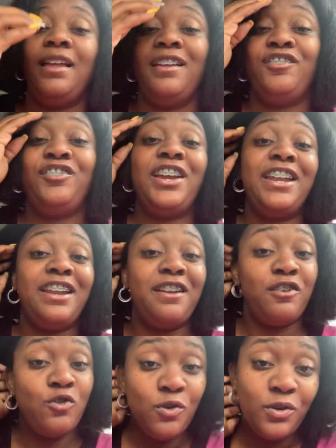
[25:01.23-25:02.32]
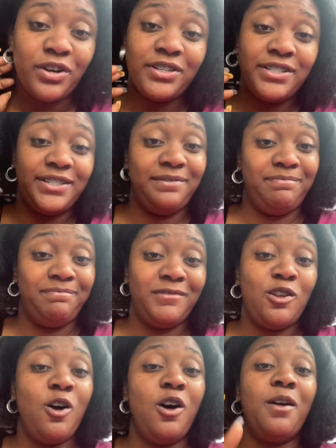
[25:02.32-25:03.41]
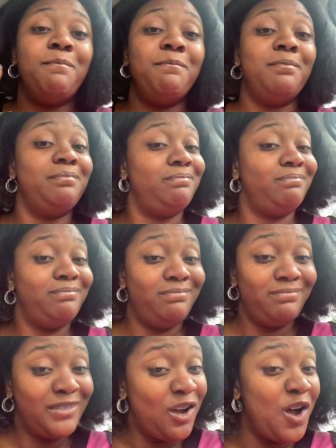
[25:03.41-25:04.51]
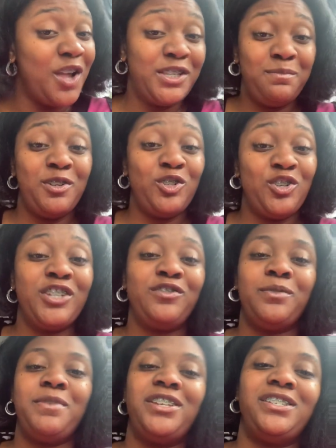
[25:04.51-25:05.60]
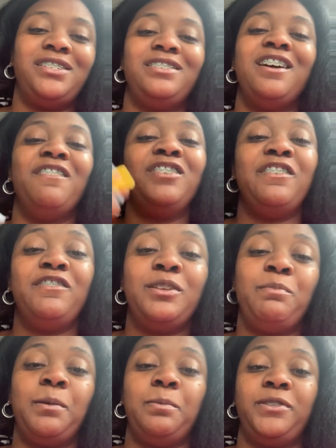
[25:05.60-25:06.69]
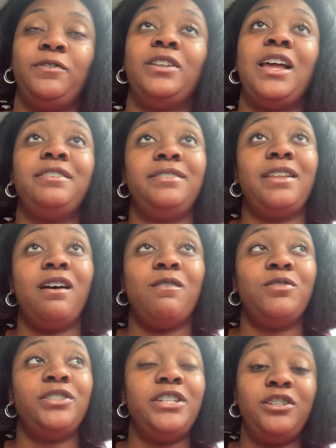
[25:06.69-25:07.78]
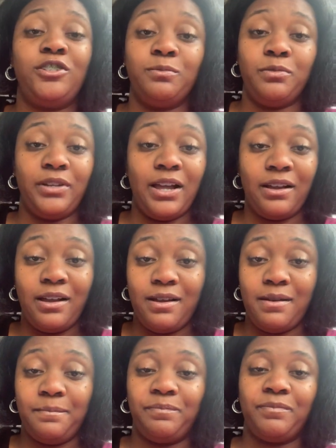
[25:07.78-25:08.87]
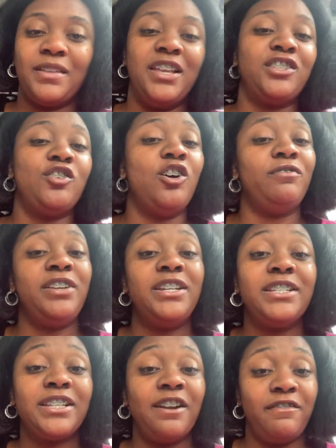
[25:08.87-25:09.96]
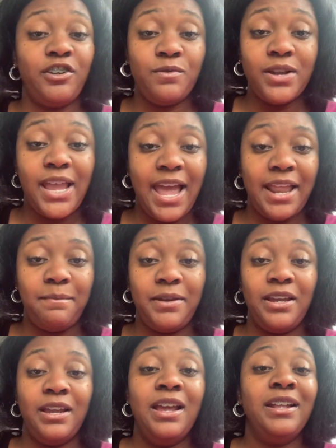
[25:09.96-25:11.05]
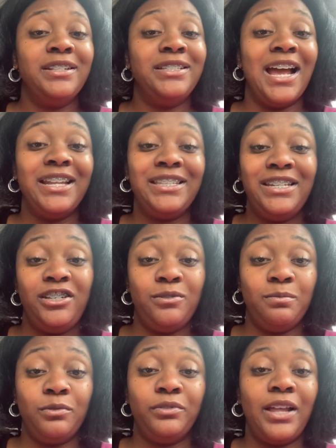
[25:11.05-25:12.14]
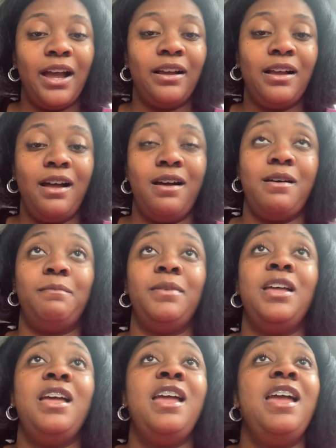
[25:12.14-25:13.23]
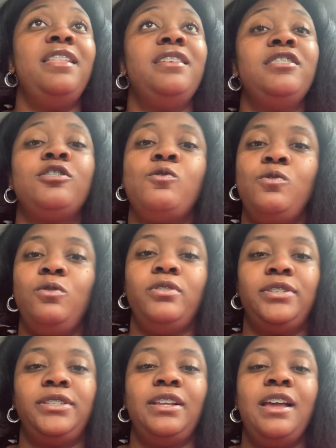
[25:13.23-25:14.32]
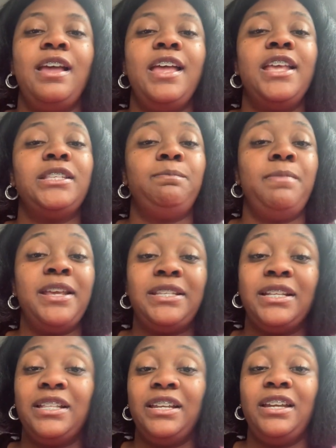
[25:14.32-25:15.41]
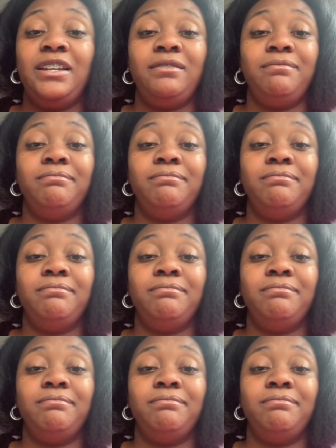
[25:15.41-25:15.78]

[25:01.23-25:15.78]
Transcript: created a course called The Ultimate Transformation of Living a Purposeful Lifestyle on teachable.com. It's called ReDiscover You Academy .teachable.com. And this course is basically